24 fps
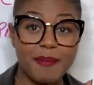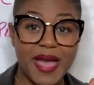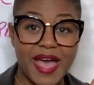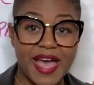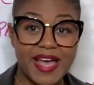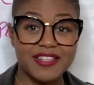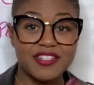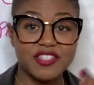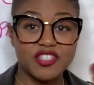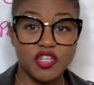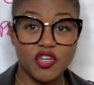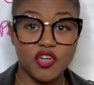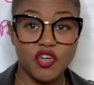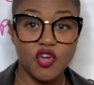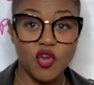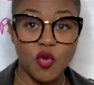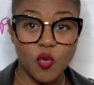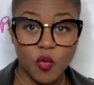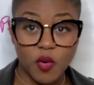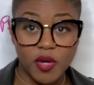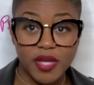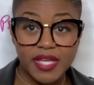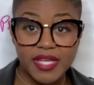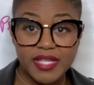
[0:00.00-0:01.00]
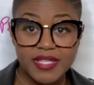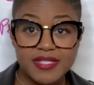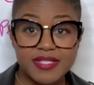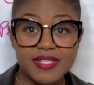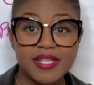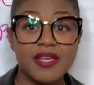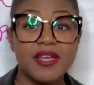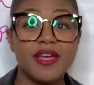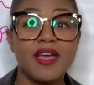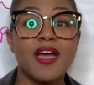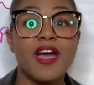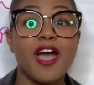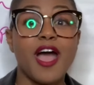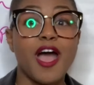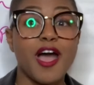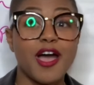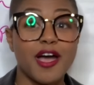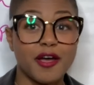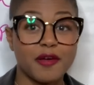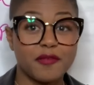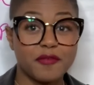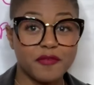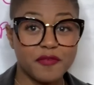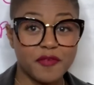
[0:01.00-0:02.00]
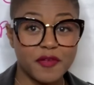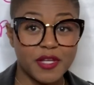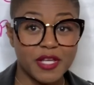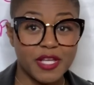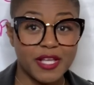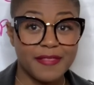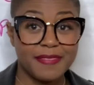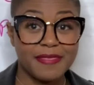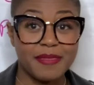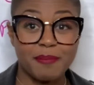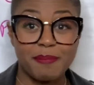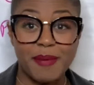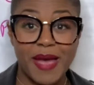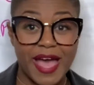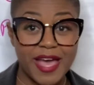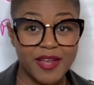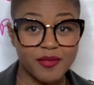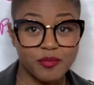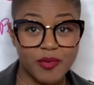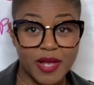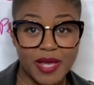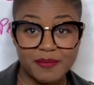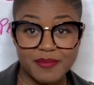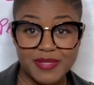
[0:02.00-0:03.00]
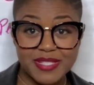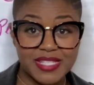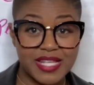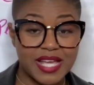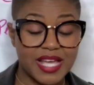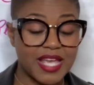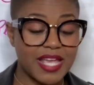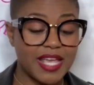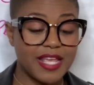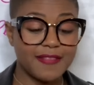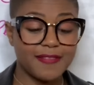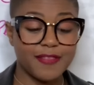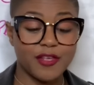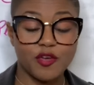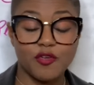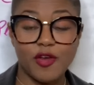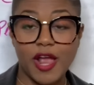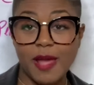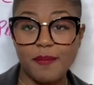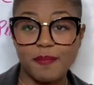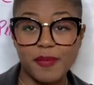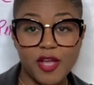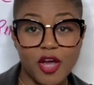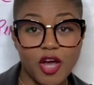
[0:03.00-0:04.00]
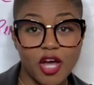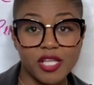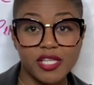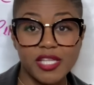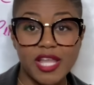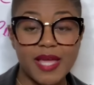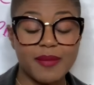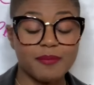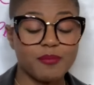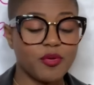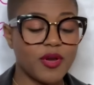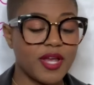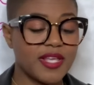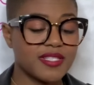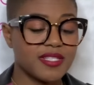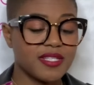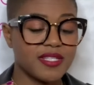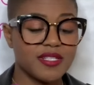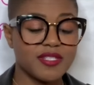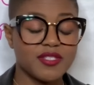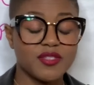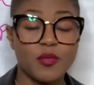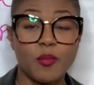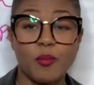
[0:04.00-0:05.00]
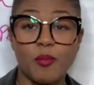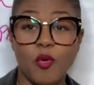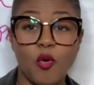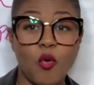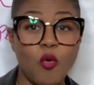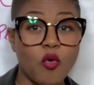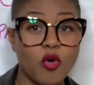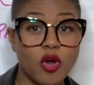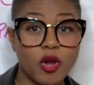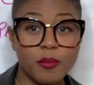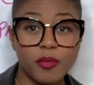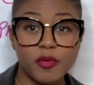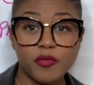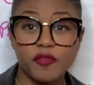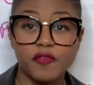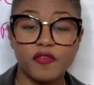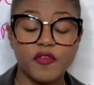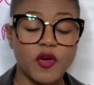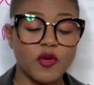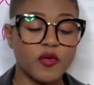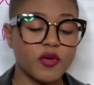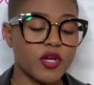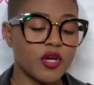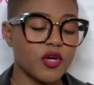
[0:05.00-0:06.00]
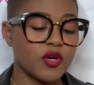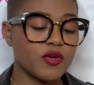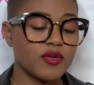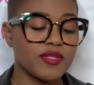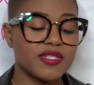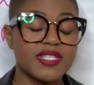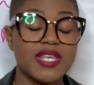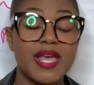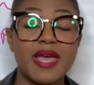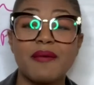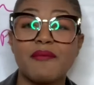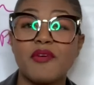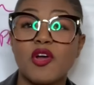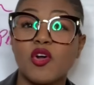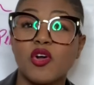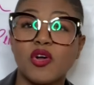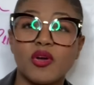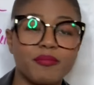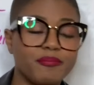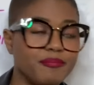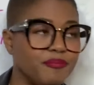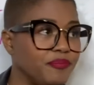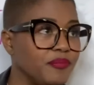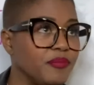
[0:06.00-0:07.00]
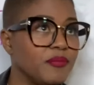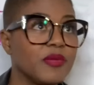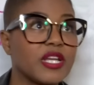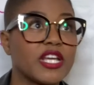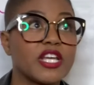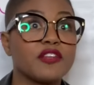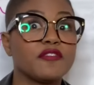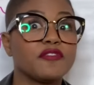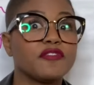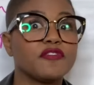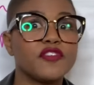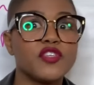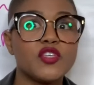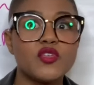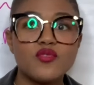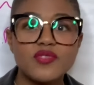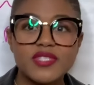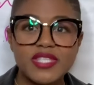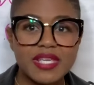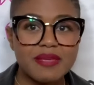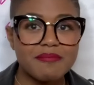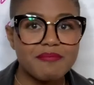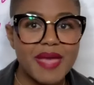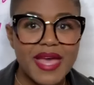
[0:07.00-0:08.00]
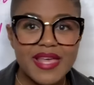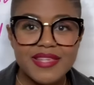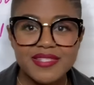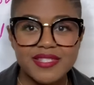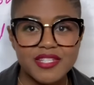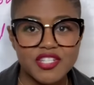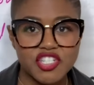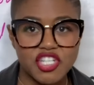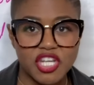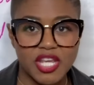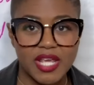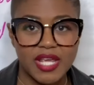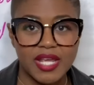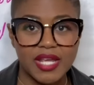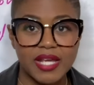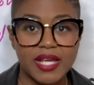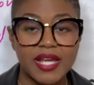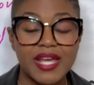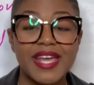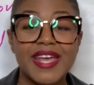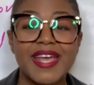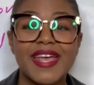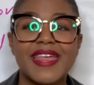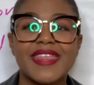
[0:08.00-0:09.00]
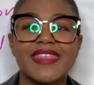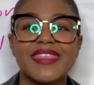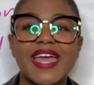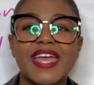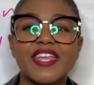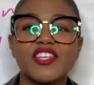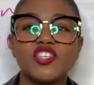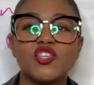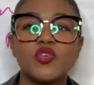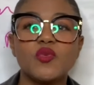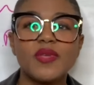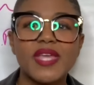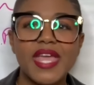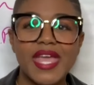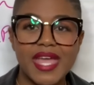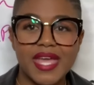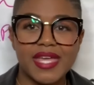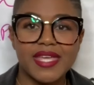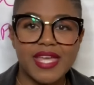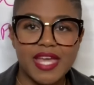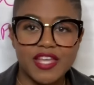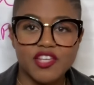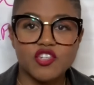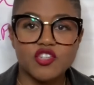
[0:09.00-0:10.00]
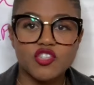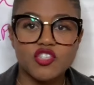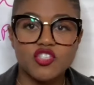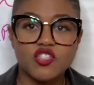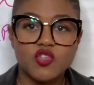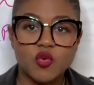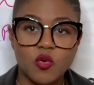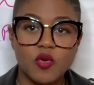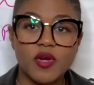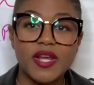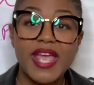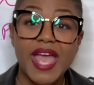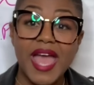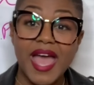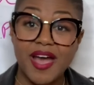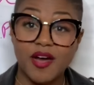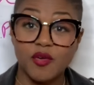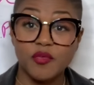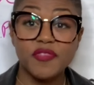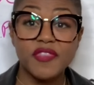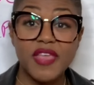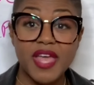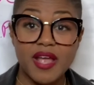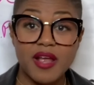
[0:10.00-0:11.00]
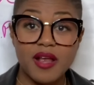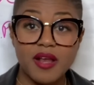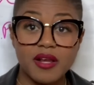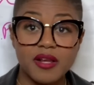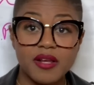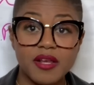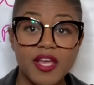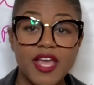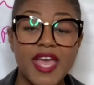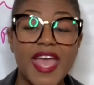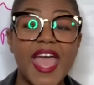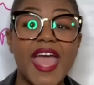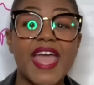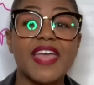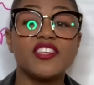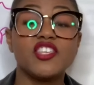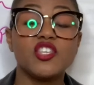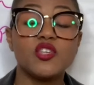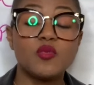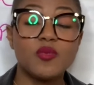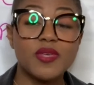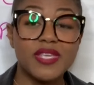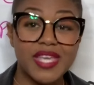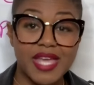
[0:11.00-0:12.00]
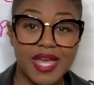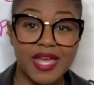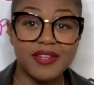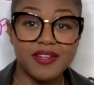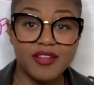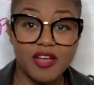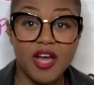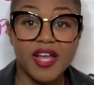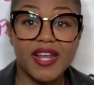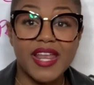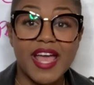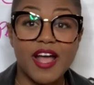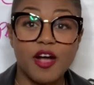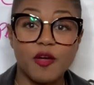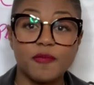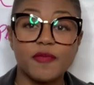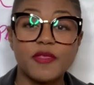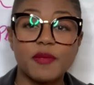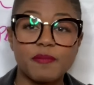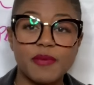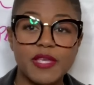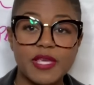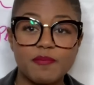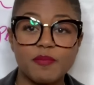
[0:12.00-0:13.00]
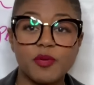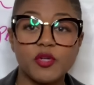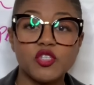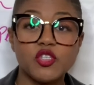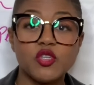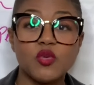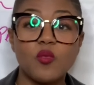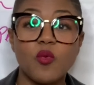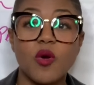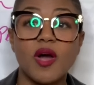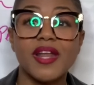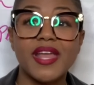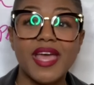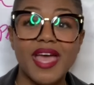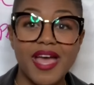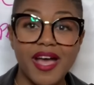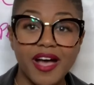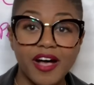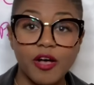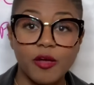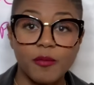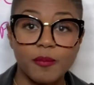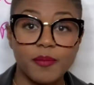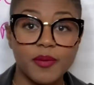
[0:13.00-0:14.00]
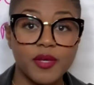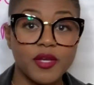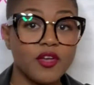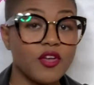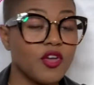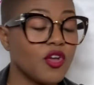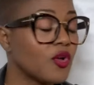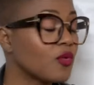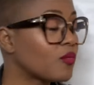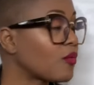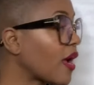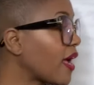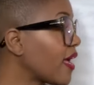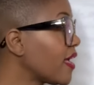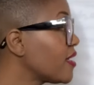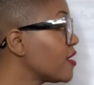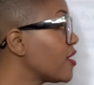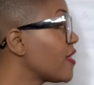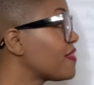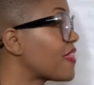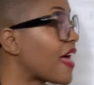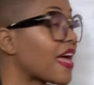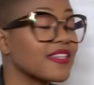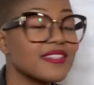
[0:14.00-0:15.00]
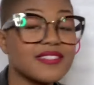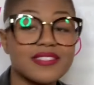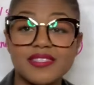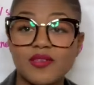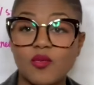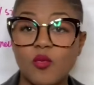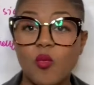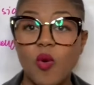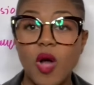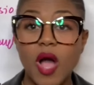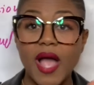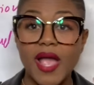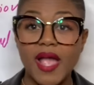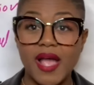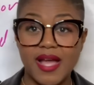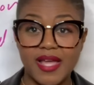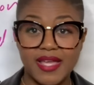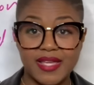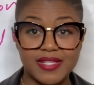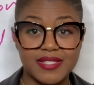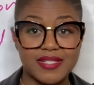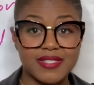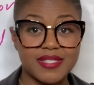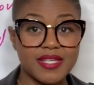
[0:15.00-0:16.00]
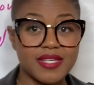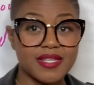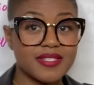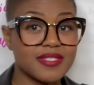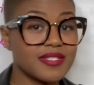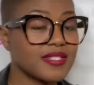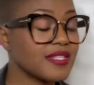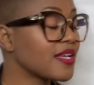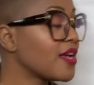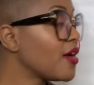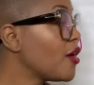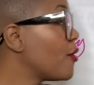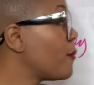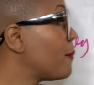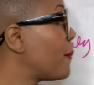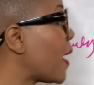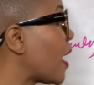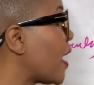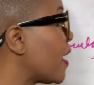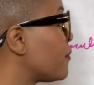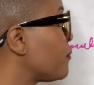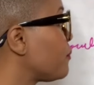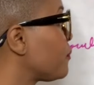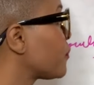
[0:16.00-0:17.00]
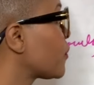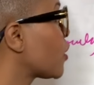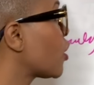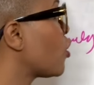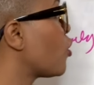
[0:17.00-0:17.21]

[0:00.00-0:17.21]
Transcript: past the noise of the bad website, the crappy online presence, horrible photos, confusing messaging, then you can't get your story out there and you cannot help the people you want to help, right? That's the why I exist. But